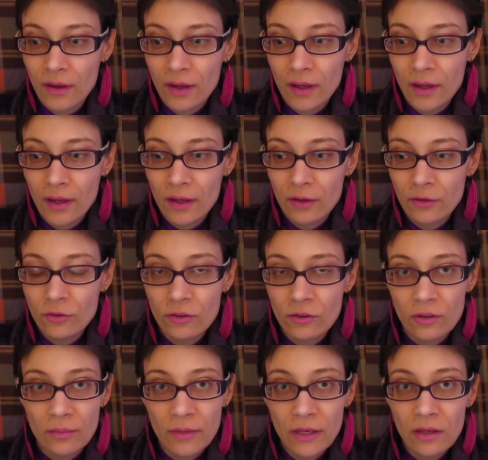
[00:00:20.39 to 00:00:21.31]
And
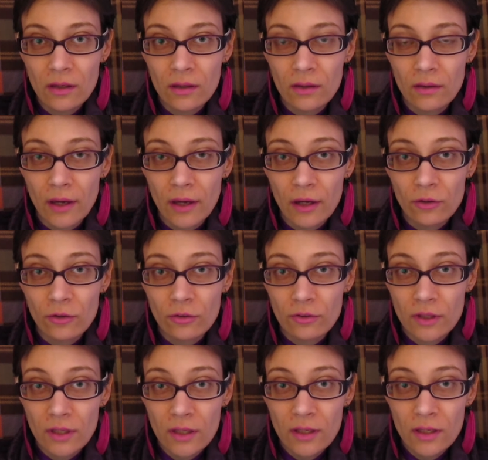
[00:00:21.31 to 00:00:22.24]
just to make it extra
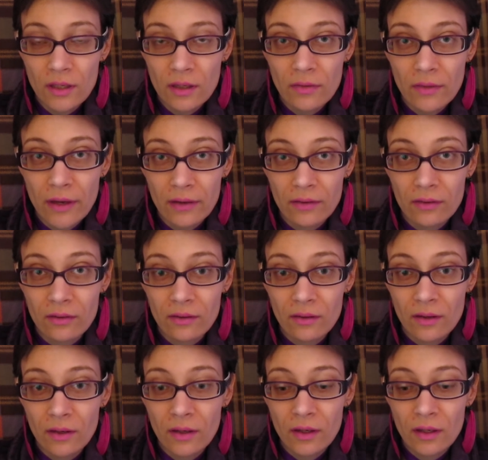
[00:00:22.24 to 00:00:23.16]
geeky, that's
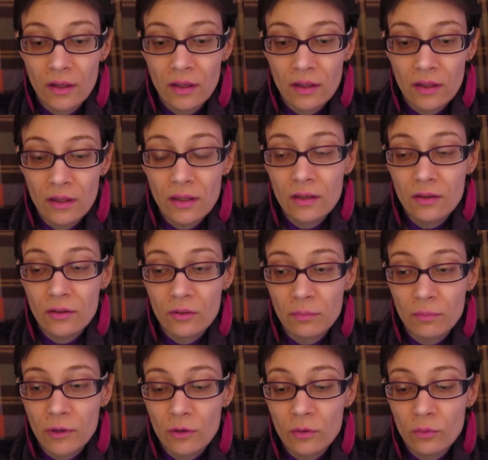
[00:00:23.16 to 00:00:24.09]
geek
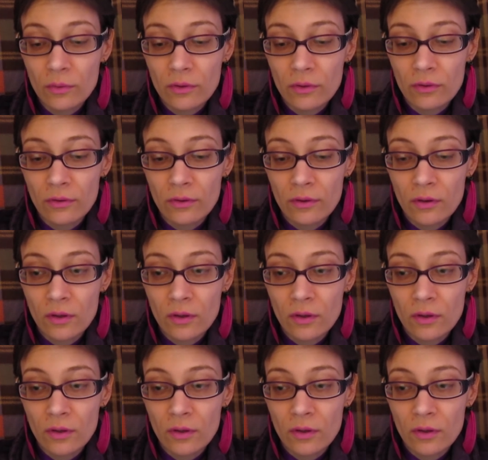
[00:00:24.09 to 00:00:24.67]
spelled with